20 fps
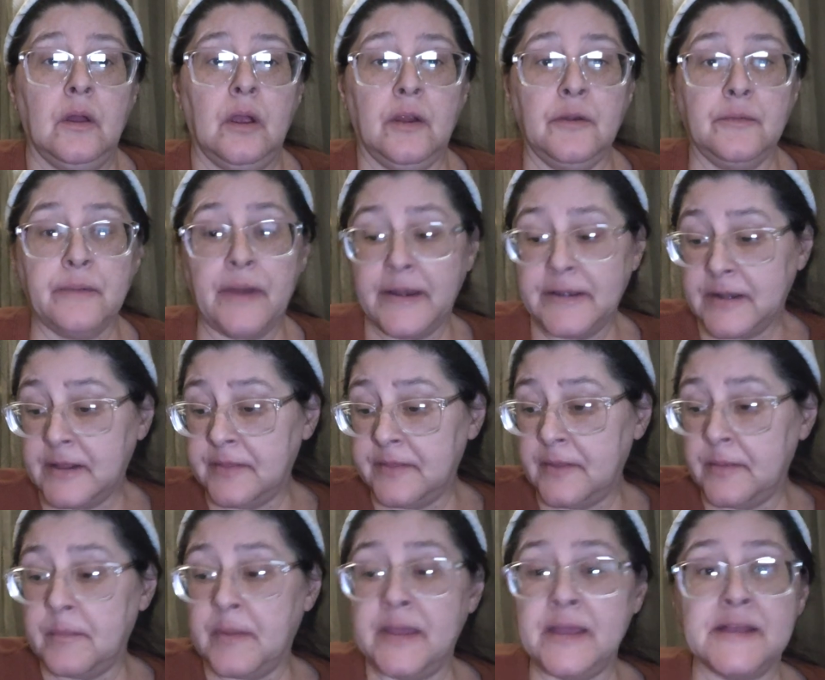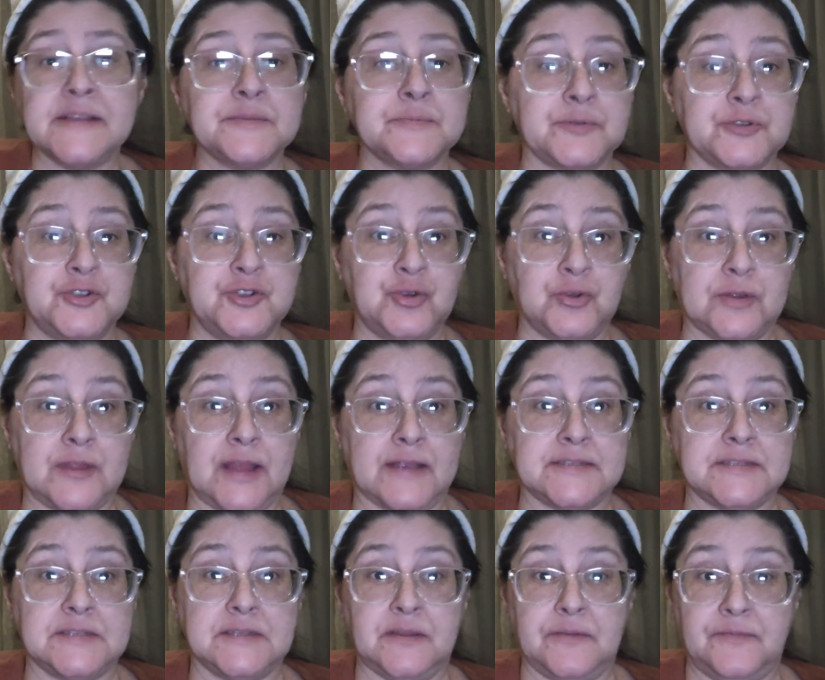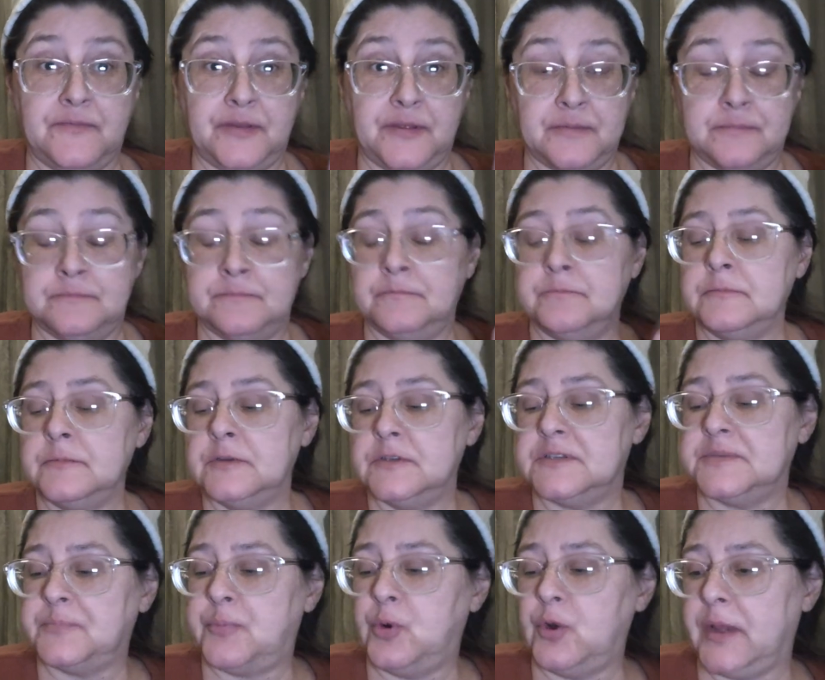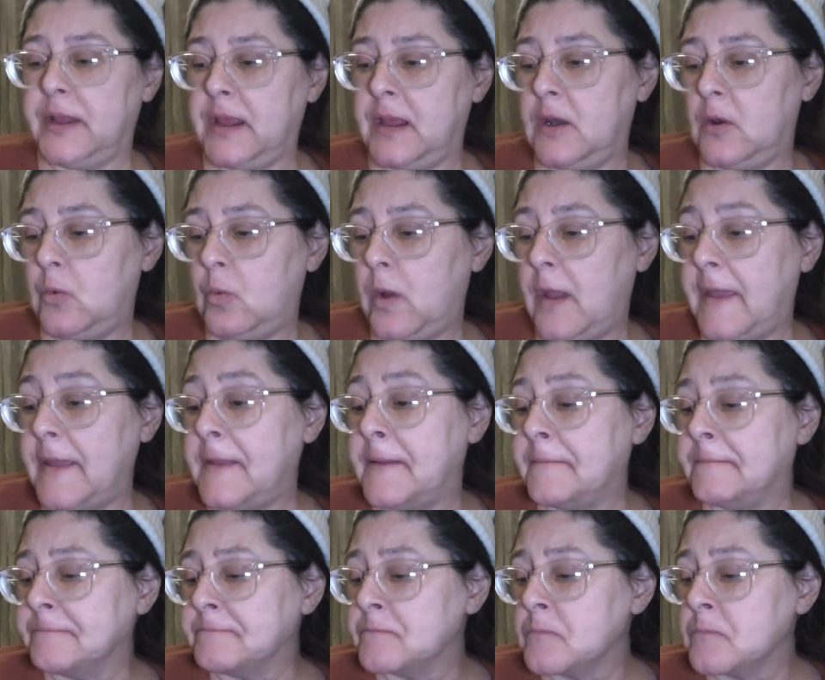Alrighty, then my husband took that stuff in, is putting it away.